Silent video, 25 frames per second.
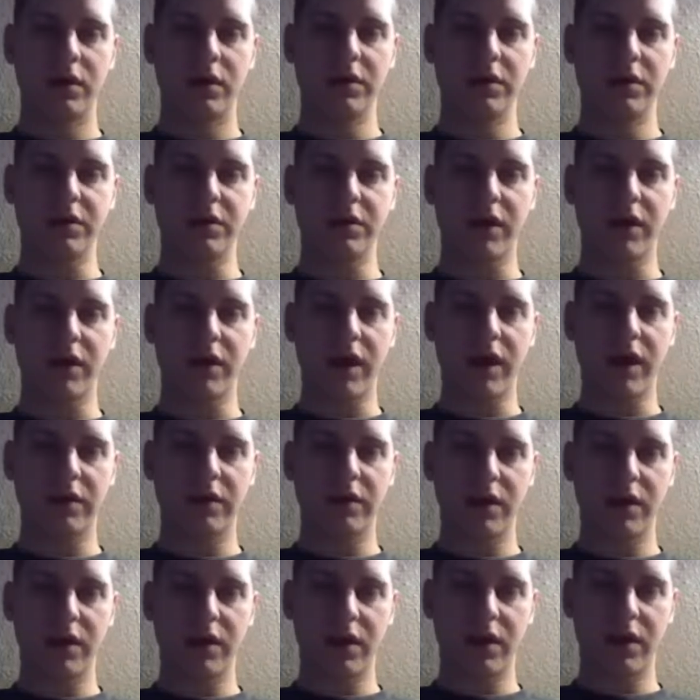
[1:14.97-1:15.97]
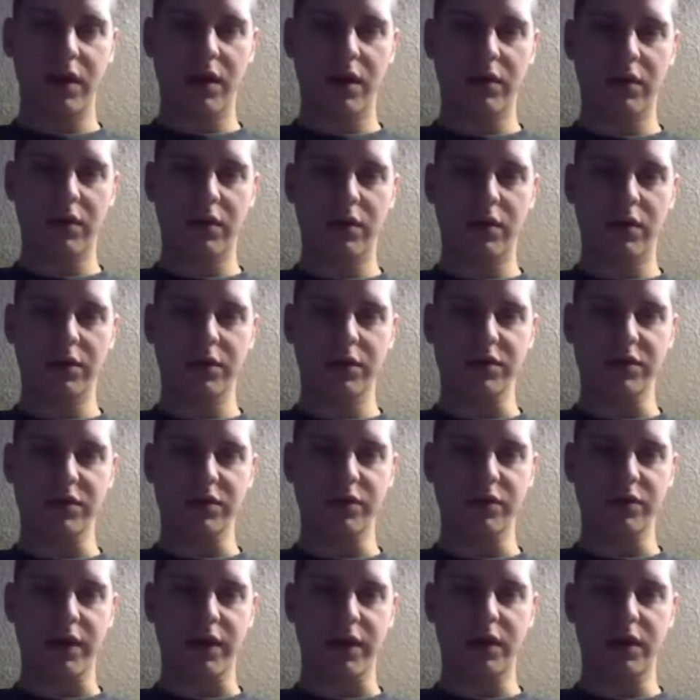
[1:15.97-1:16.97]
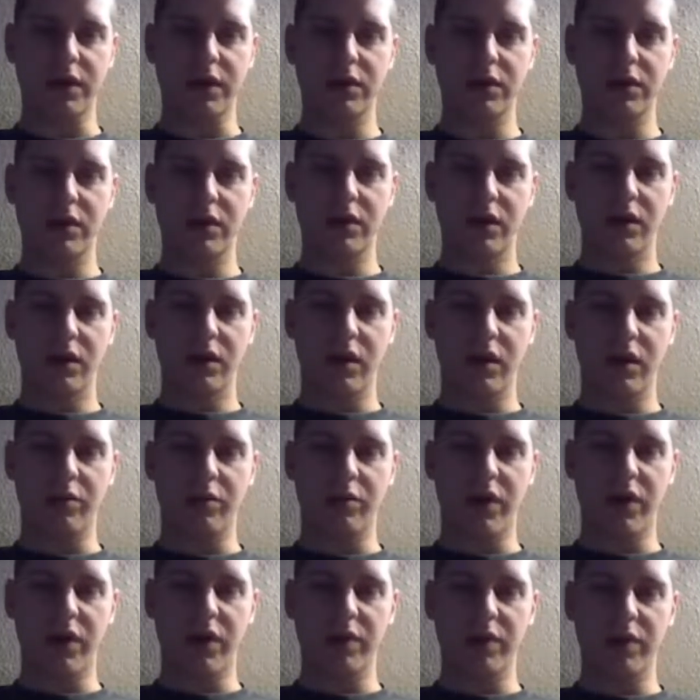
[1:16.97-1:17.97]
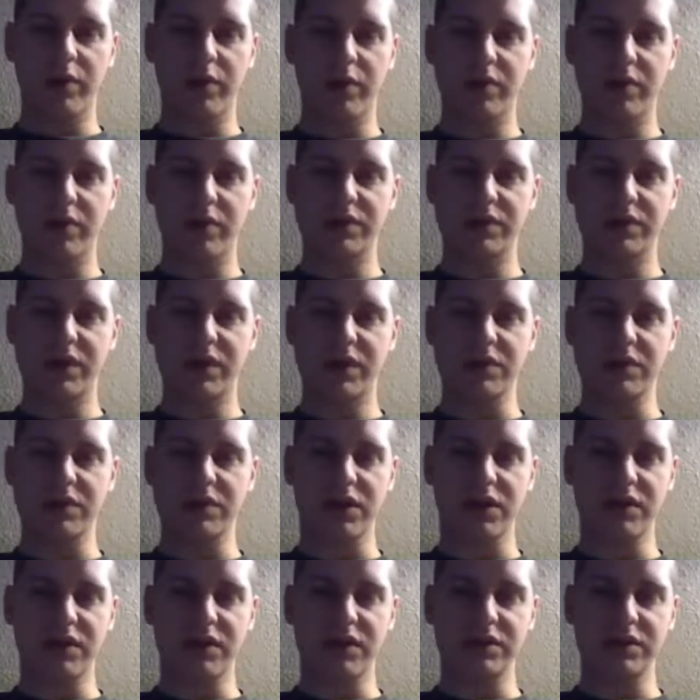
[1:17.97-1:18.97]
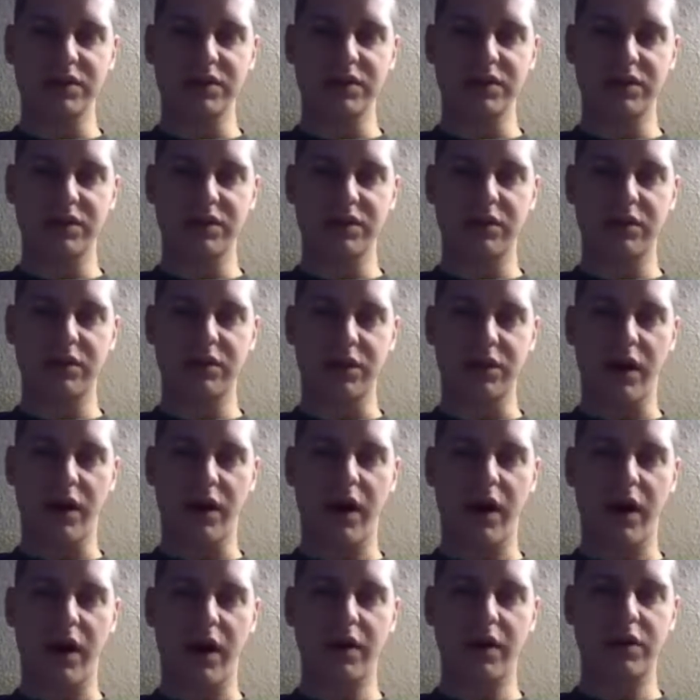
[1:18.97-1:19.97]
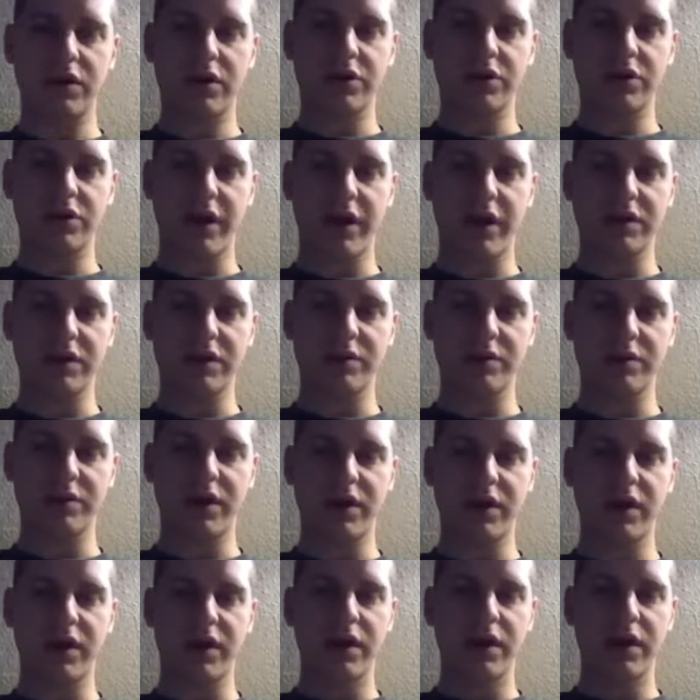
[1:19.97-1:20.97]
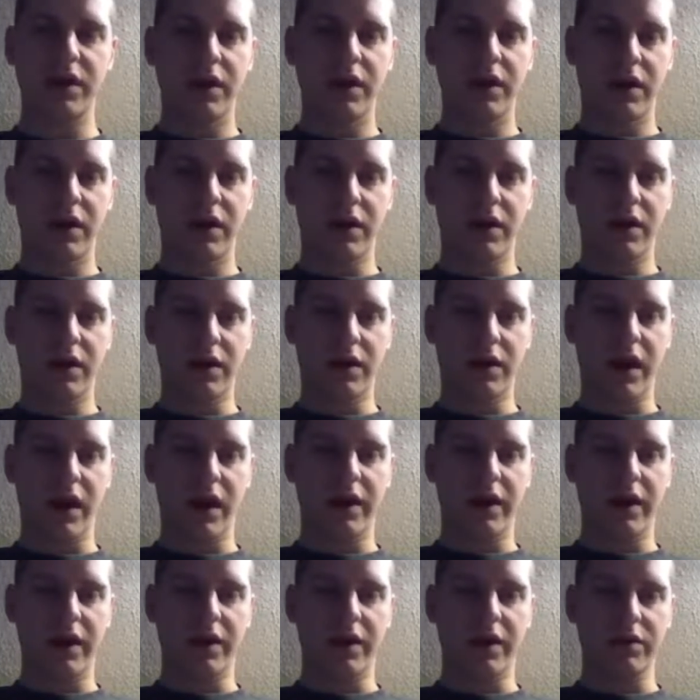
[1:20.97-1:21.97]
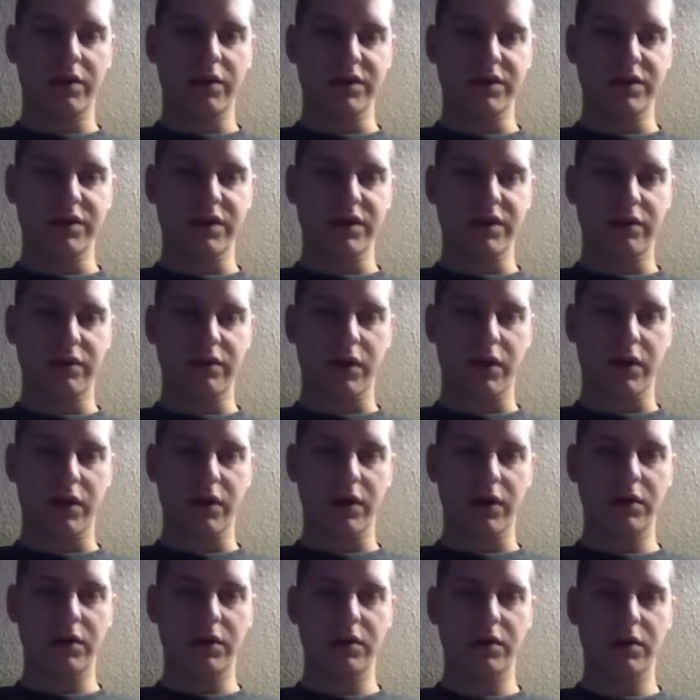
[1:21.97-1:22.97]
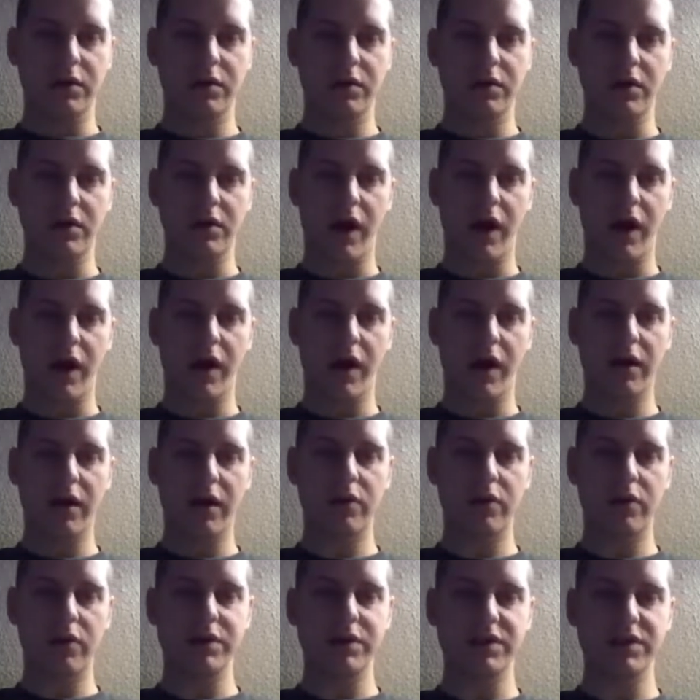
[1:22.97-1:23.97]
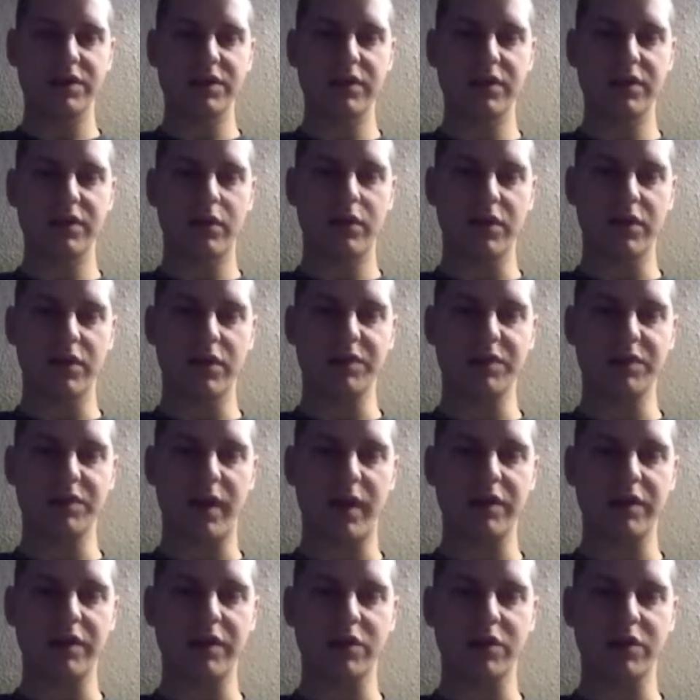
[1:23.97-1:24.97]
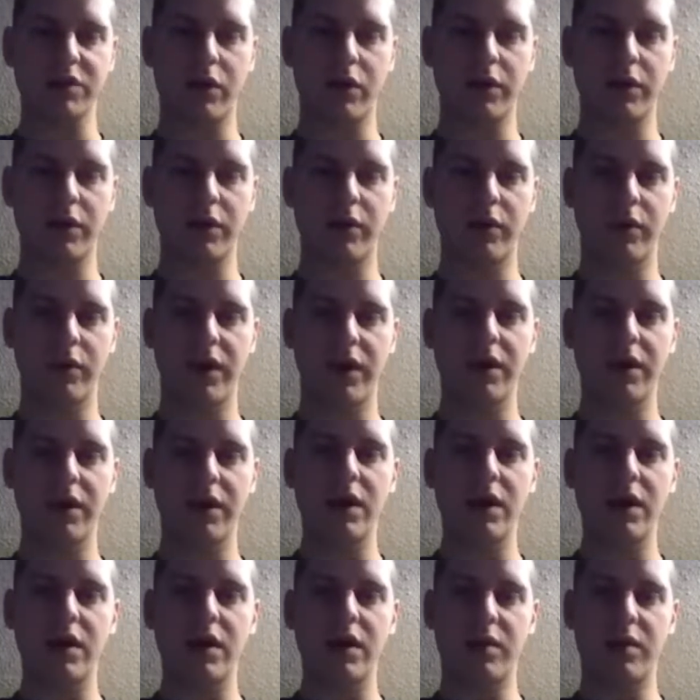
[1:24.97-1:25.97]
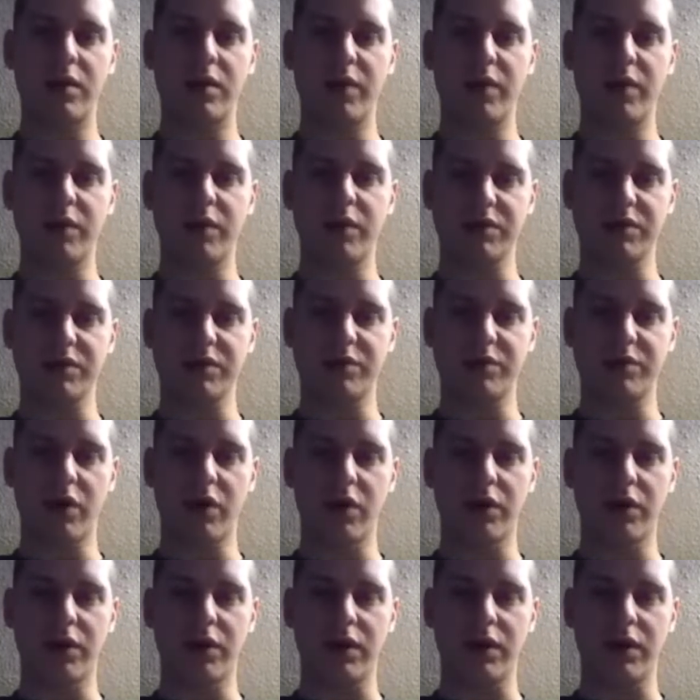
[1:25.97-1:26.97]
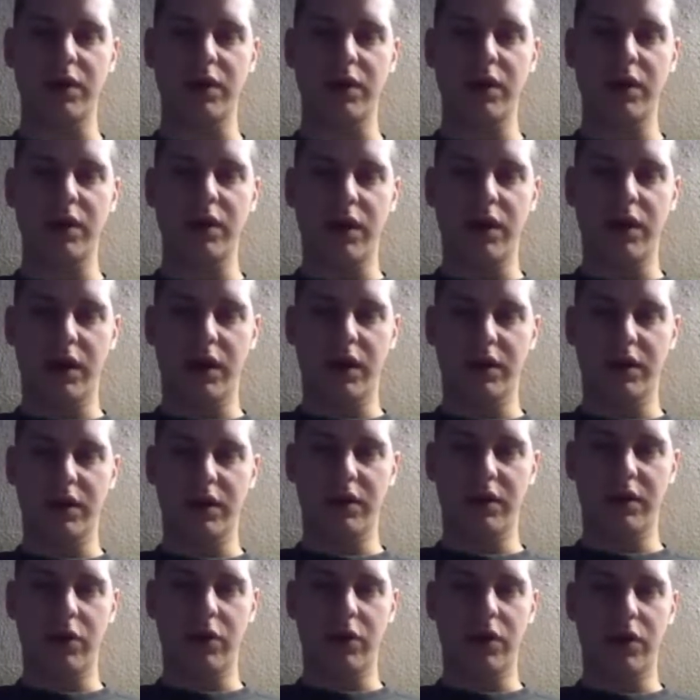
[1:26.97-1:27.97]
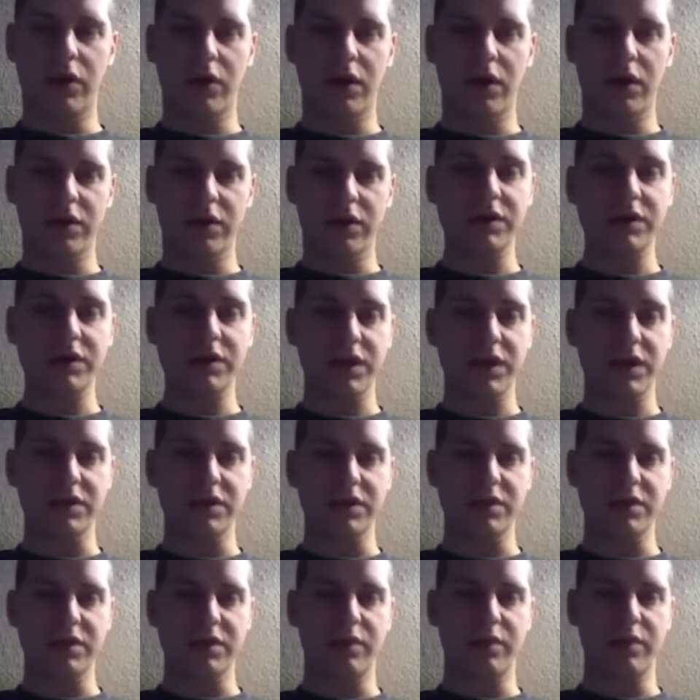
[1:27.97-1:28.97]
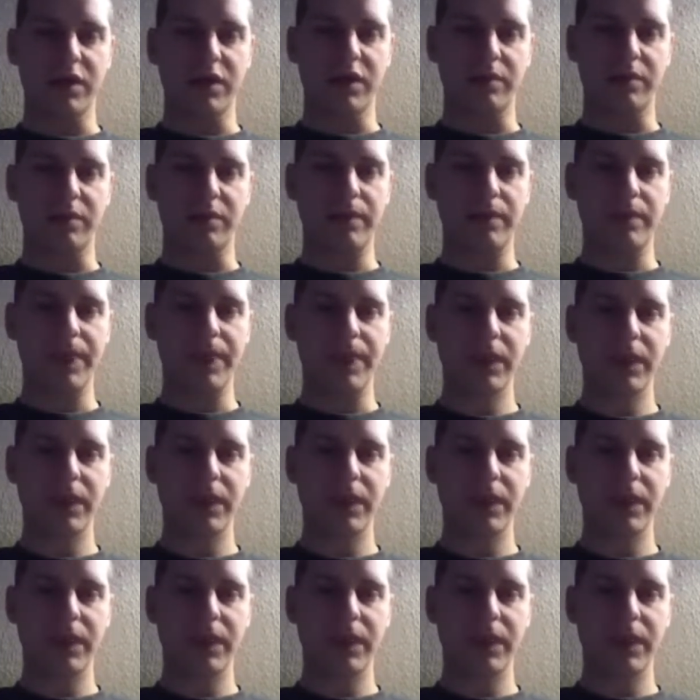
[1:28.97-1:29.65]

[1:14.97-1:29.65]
There is a lot that I learned this week. A break beam sensor consists of an IR transmitter and an IR receiver. The IR receiver responds only when the beam is broken and can no longer sense the beam.